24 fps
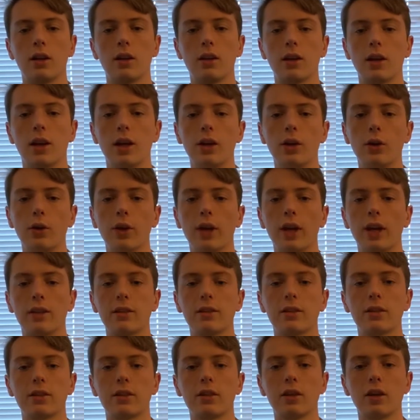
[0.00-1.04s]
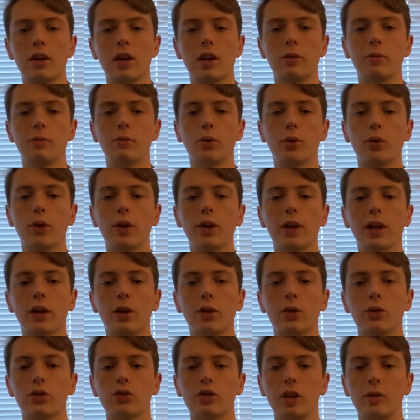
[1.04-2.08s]
I know that's a point that I
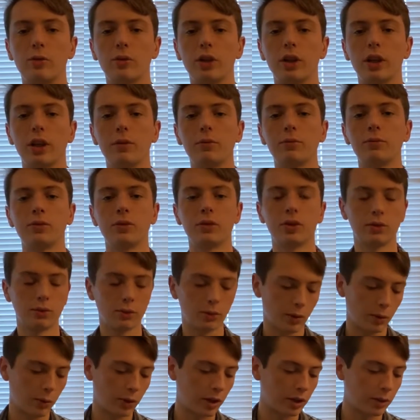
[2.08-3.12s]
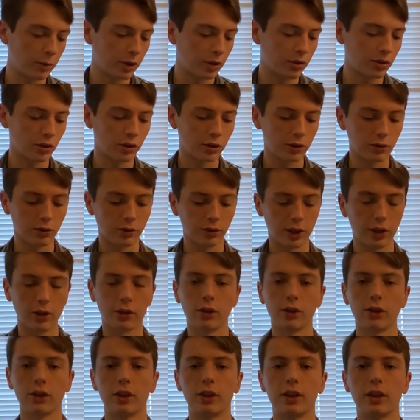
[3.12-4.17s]
always try to bring up. I wanted to make sure this
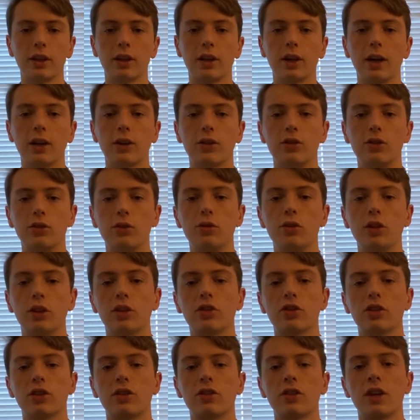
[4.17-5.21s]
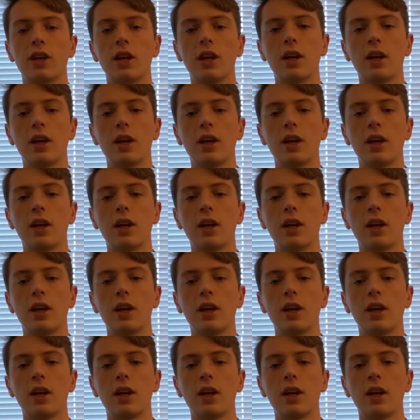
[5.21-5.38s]
flannel got its due diligence.